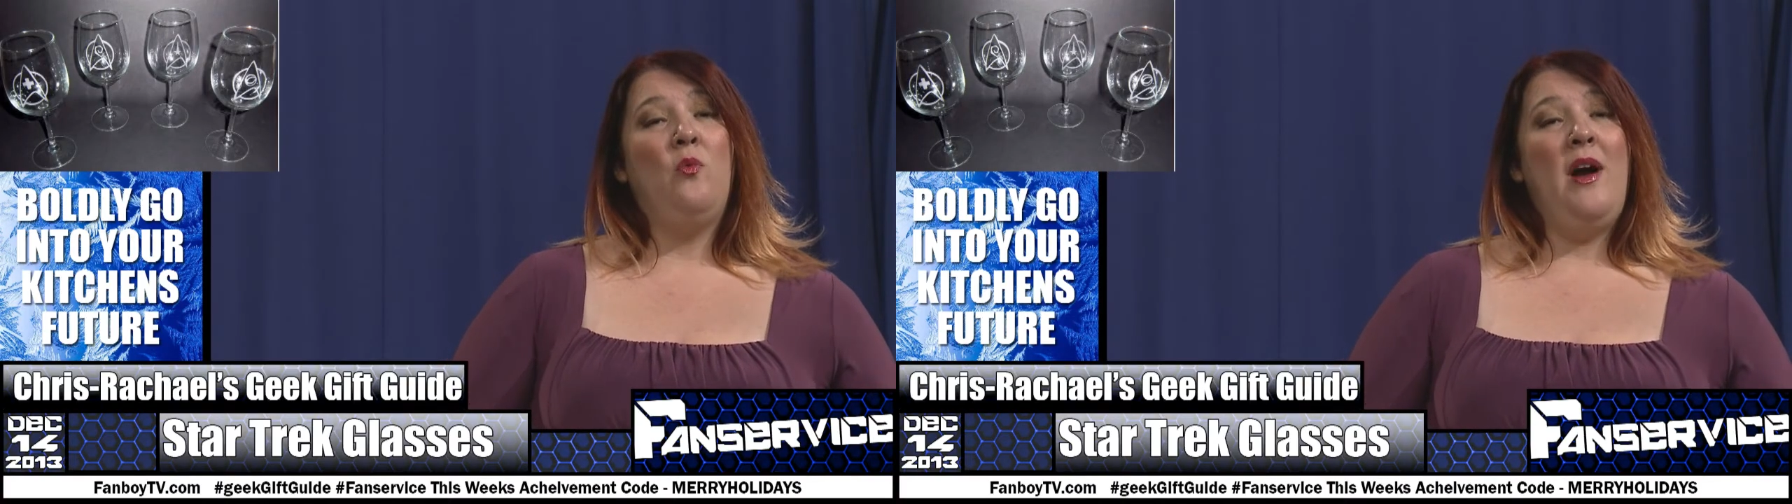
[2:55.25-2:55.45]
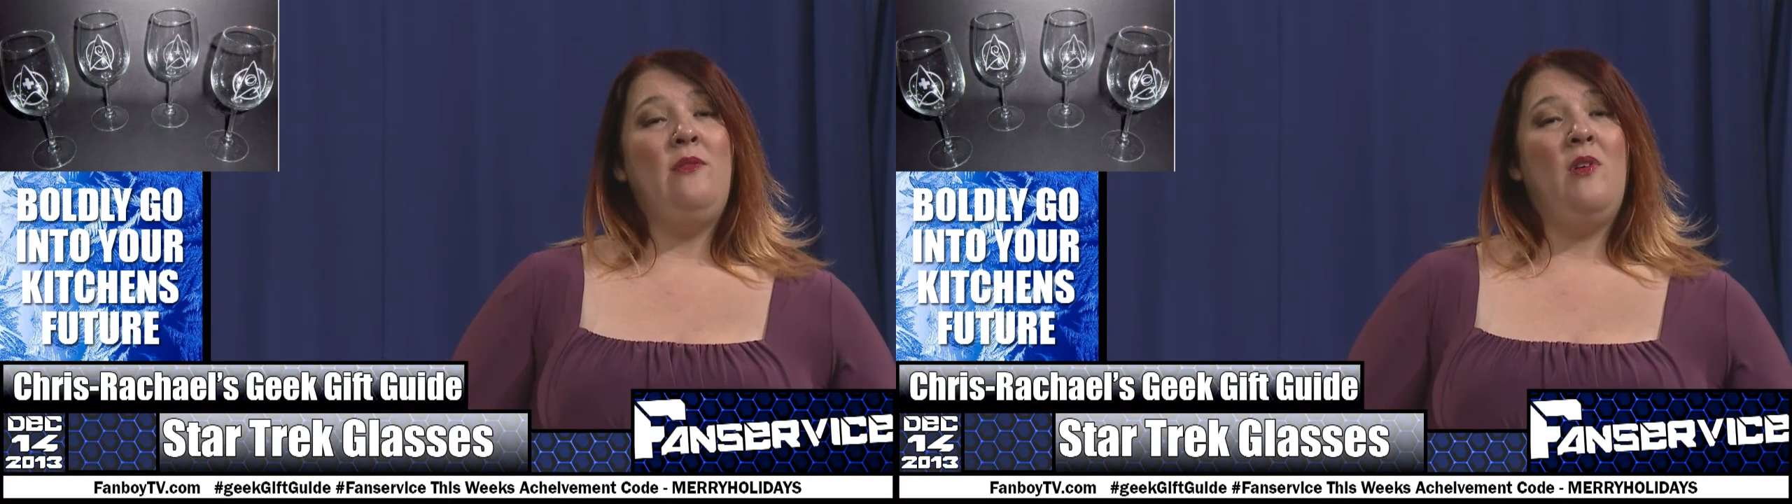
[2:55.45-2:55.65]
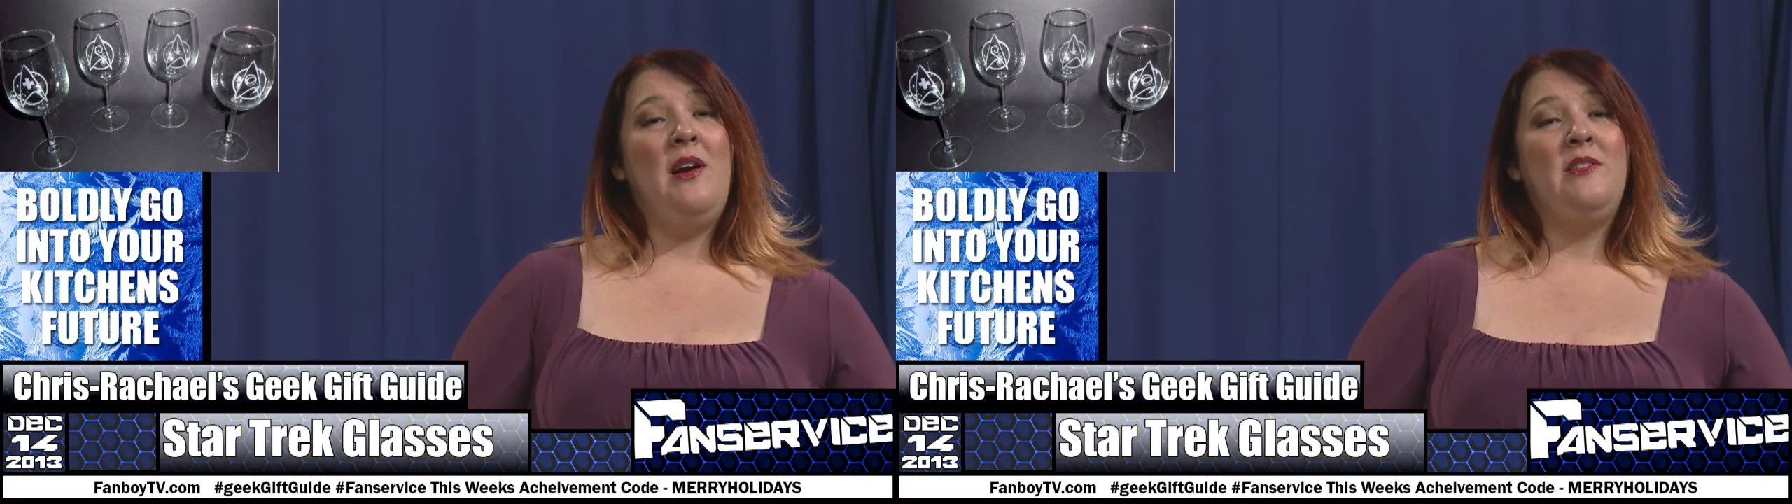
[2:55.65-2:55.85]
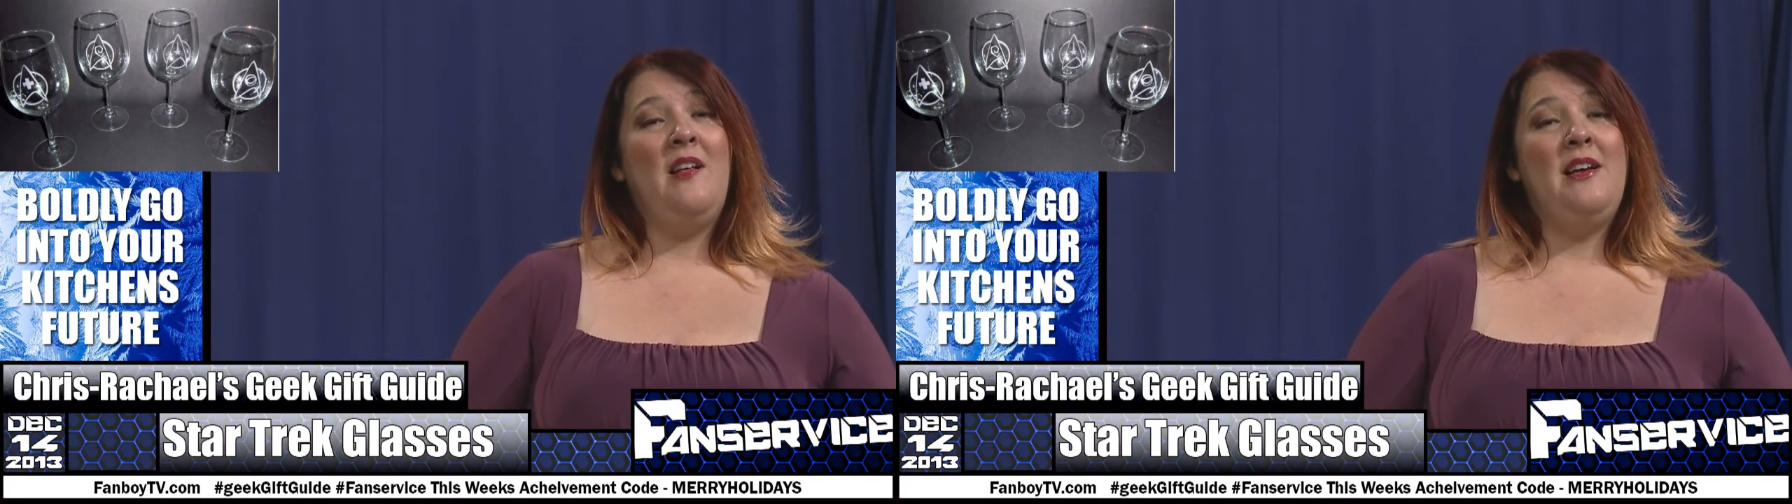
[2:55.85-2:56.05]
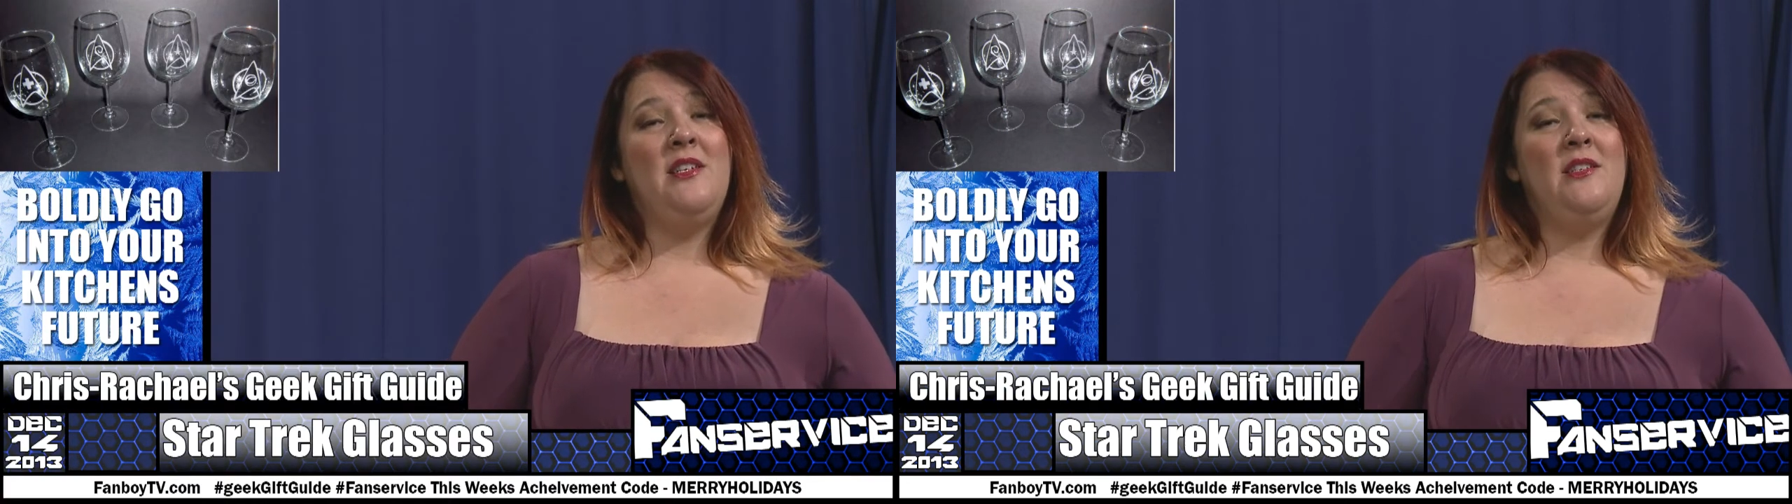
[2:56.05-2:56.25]
white wine
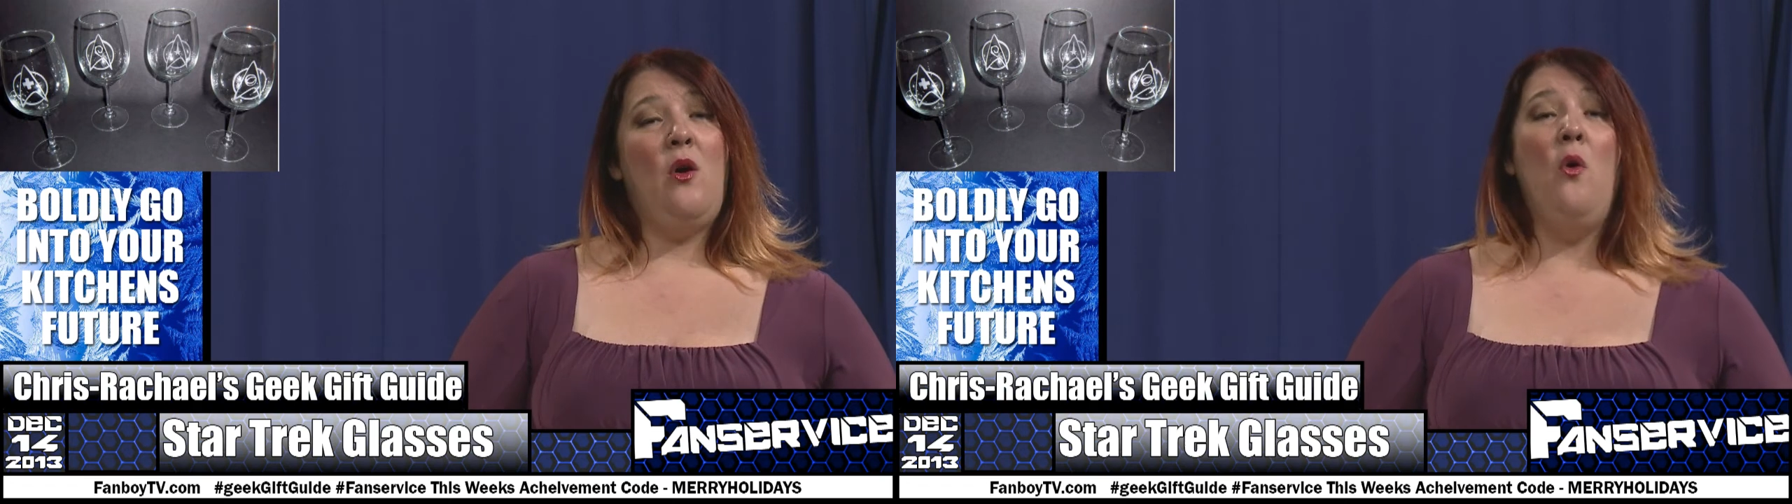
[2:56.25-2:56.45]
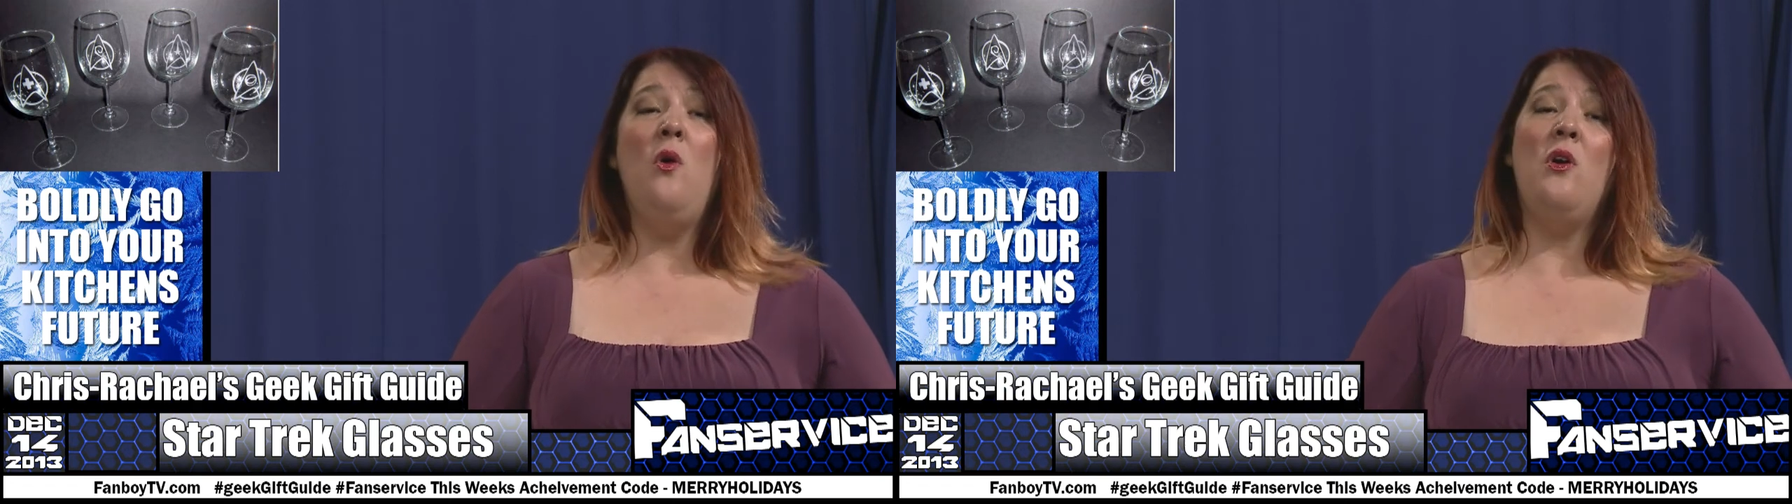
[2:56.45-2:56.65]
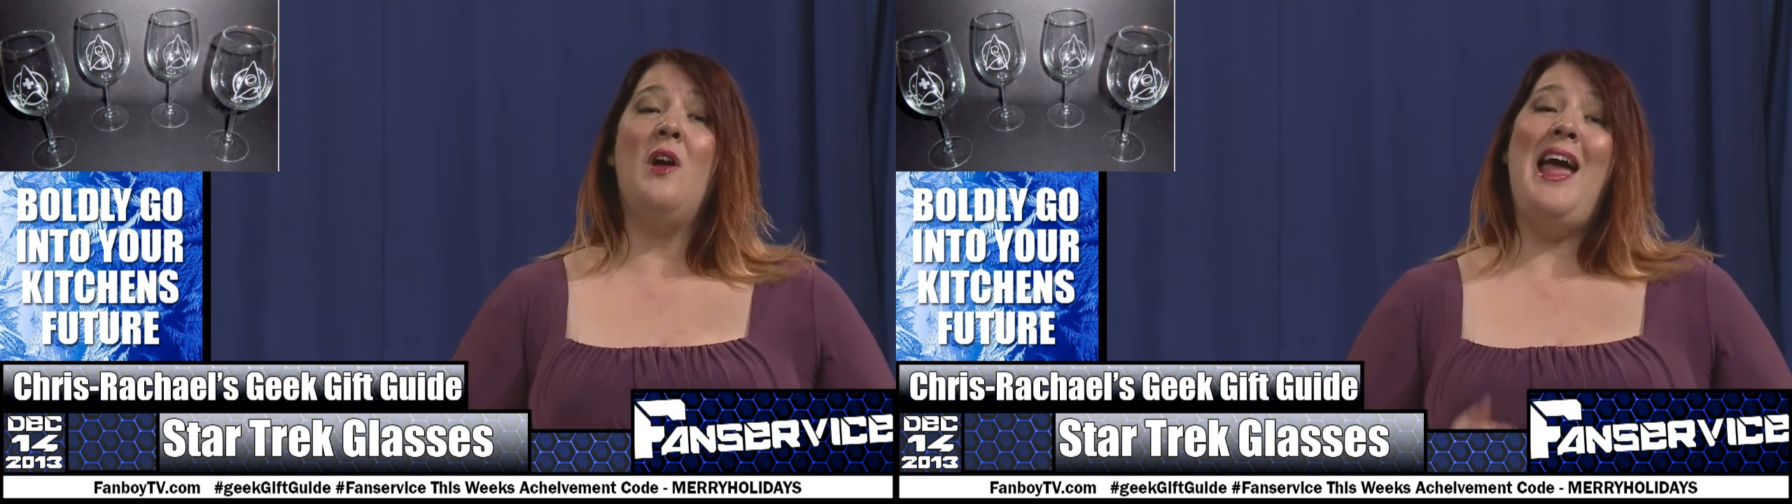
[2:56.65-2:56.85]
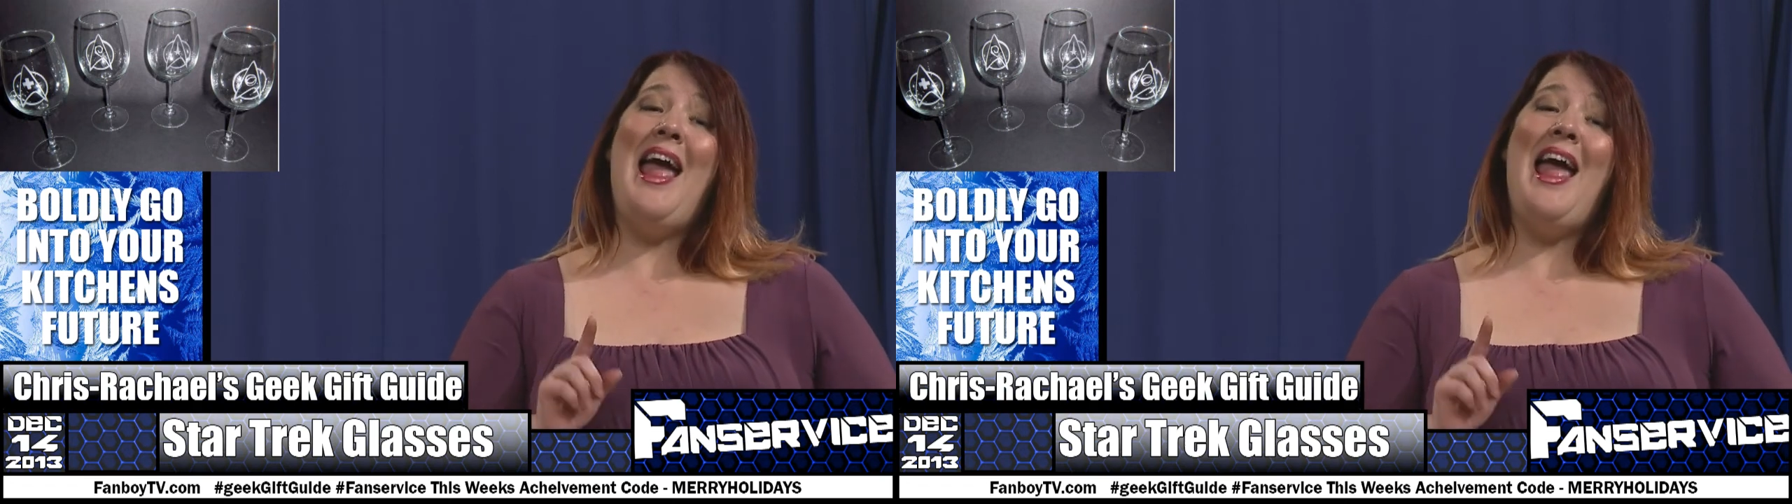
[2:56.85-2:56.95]
glasses or